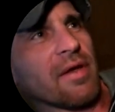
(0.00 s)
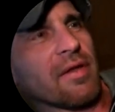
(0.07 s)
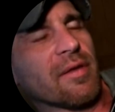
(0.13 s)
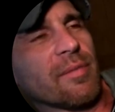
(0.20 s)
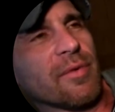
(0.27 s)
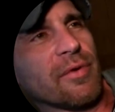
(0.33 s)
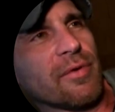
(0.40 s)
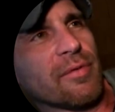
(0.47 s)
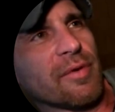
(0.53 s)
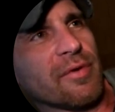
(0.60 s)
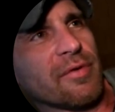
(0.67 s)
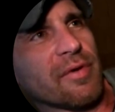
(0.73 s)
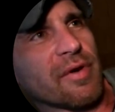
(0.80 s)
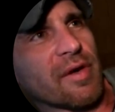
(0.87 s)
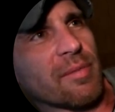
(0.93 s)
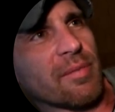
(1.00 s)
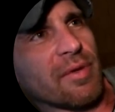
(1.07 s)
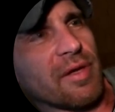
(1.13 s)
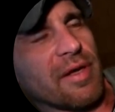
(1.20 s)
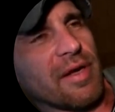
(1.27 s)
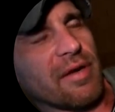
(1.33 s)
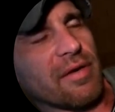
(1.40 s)
the moon will do a
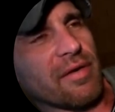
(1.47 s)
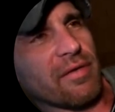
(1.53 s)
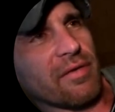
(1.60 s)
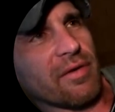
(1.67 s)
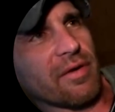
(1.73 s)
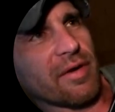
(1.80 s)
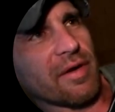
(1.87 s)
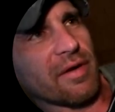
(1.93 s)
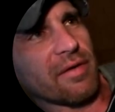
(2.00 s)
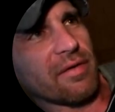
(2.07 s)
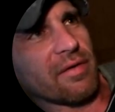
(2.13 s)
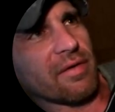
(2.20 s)
complete circuit.